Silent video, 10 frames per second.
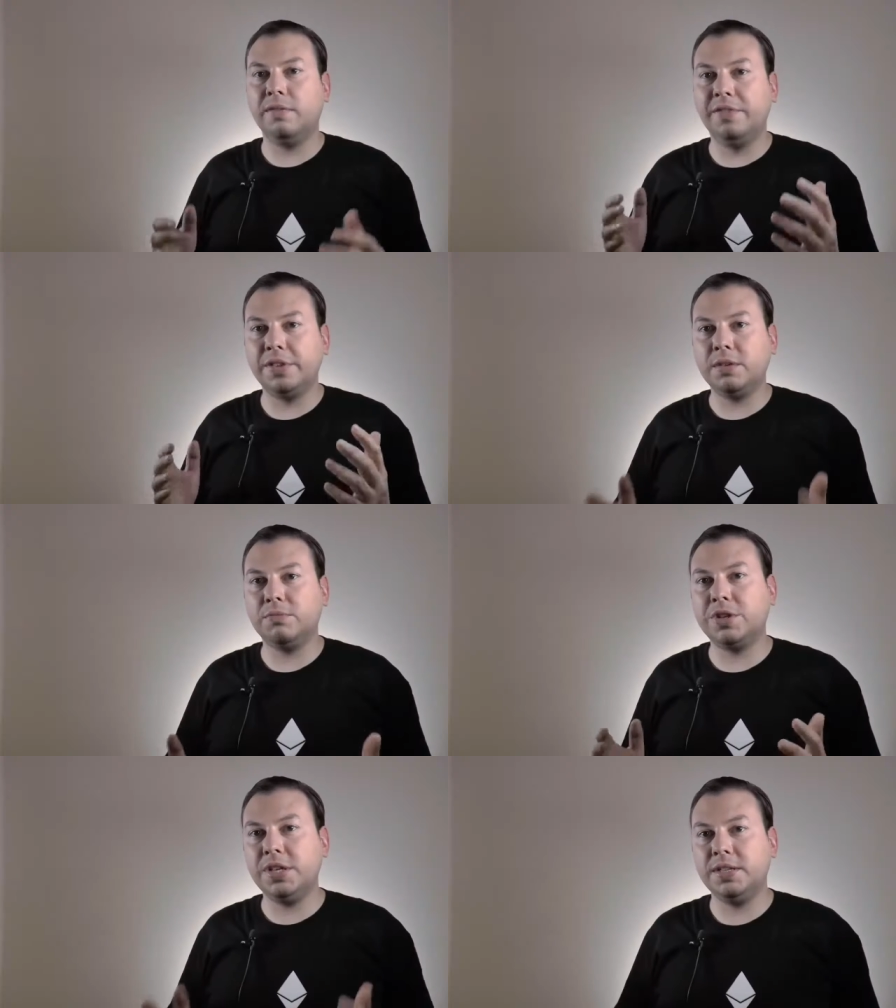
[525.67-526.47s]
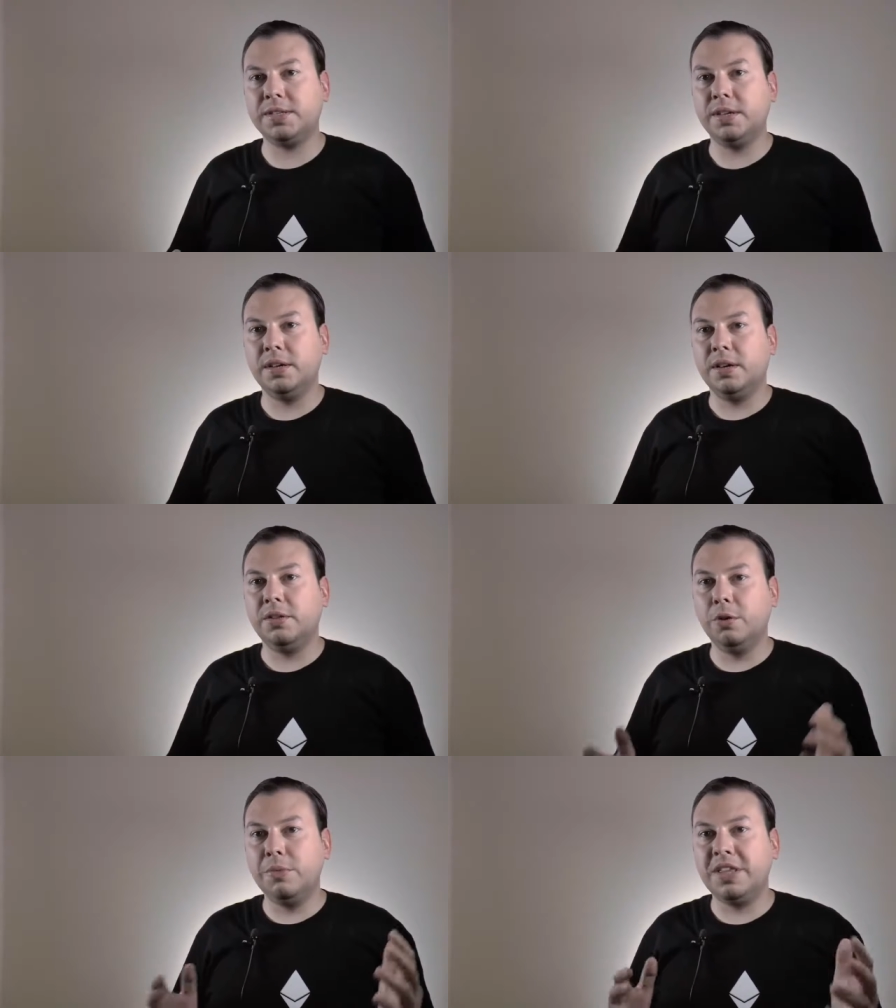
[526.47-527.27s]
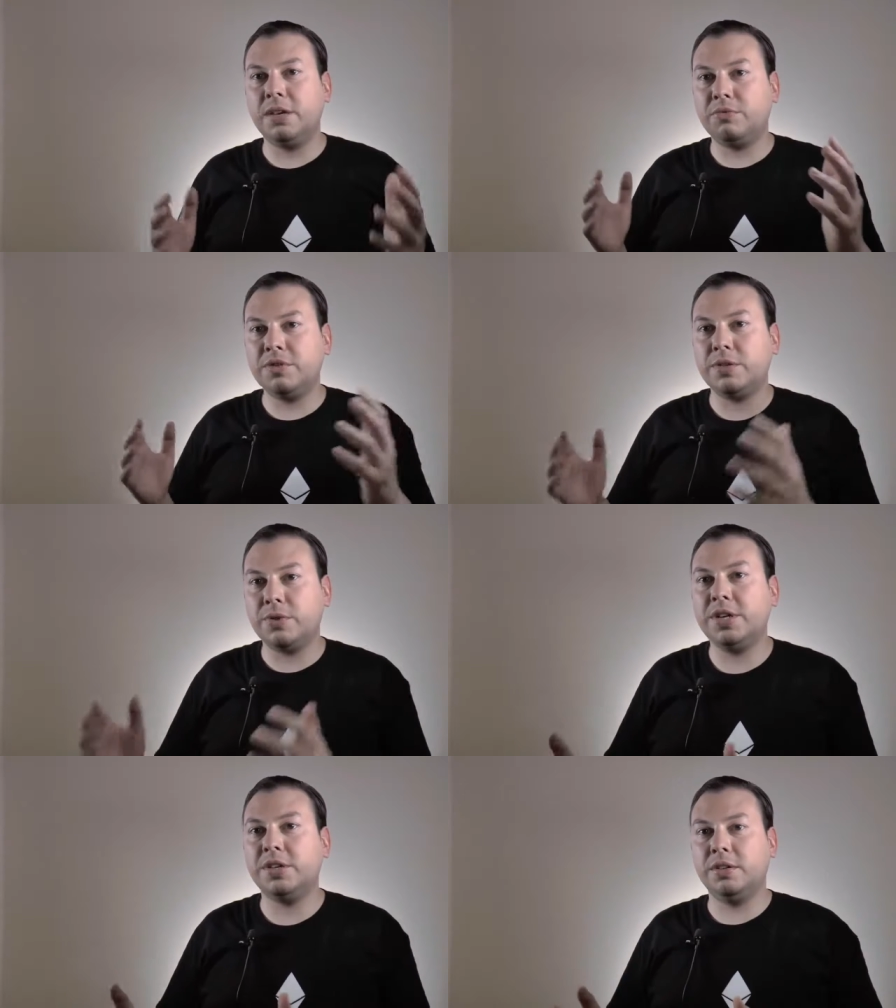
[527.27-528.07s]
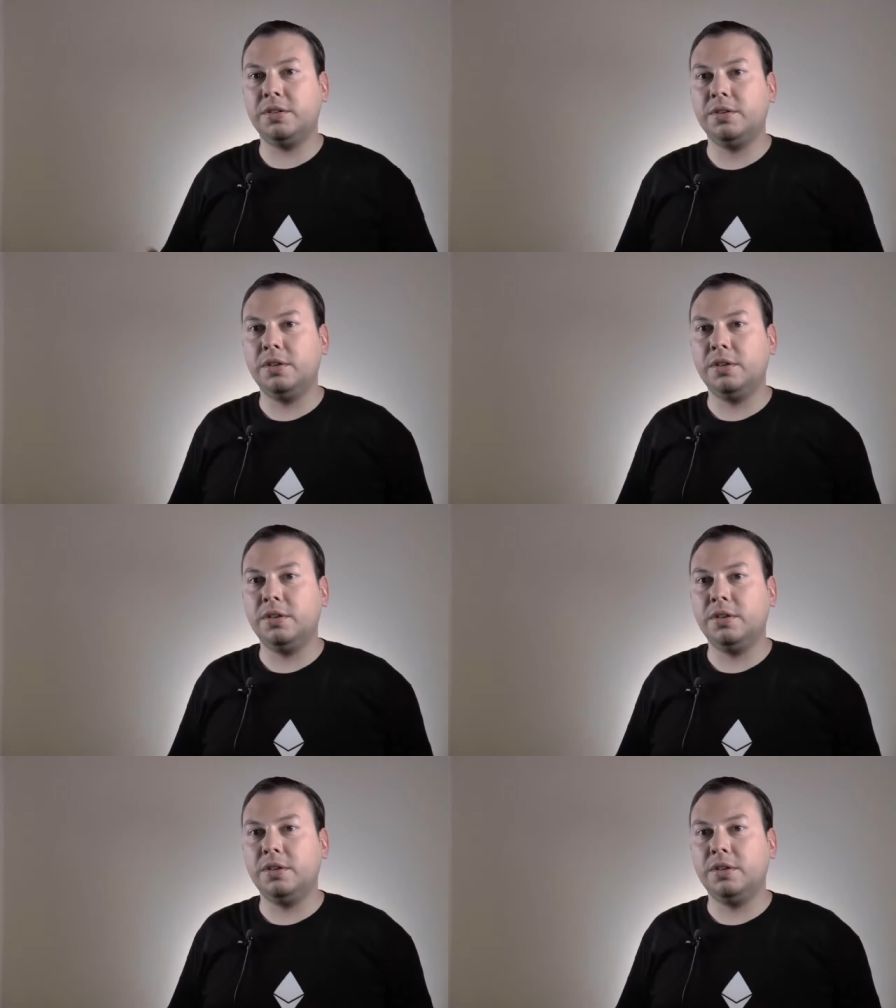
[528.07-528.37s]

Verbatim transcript: Voting machines, domain name registration,